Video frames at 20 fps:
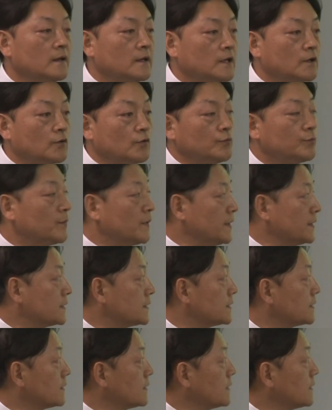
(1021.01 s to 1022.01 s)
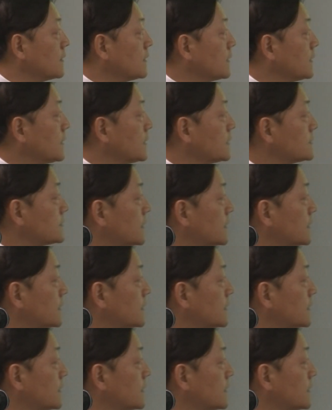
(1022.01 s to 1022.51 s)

equipment. It's